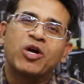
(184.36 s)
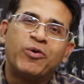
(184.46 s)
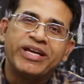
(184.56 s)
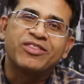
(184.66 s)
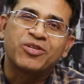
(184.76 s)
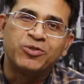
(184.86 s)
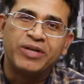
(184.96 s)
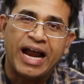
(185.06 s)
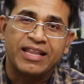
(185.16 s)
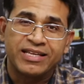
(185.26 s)
going
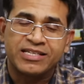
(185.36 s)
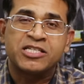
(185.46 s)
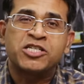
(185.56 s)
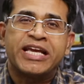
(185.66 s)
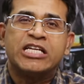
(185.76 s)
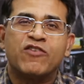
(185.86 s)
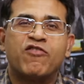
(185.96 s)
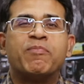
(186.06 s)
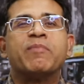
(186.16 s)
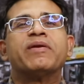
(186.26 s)
through at this stage of
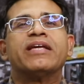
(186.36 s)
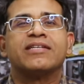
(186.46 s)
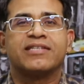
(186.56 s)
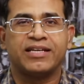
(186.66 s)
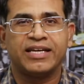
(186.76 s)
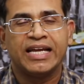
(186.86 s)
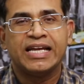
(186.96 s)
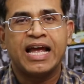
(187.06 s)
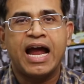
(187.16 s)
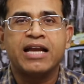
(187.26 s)
your preparation,
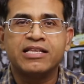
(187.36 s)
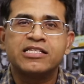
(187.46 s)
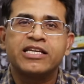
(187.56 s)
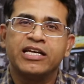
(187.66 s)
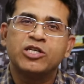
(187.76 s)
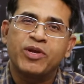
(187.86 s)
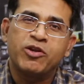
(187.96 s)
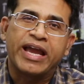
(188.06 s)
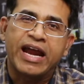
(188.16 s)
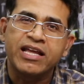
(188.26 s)
at this stage when
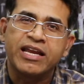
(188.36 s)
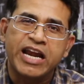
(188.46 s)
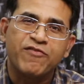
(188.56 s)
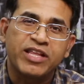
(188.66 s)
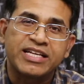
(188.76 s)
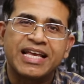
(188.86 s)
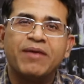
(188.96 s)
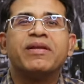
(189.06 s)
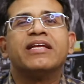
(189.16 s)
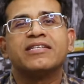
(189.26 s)
you're getting ready for the
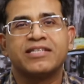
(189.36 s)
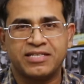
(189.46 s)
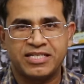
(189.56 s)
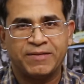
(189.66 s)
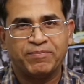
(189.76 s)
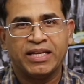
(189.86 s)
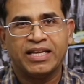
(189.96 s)
examinations,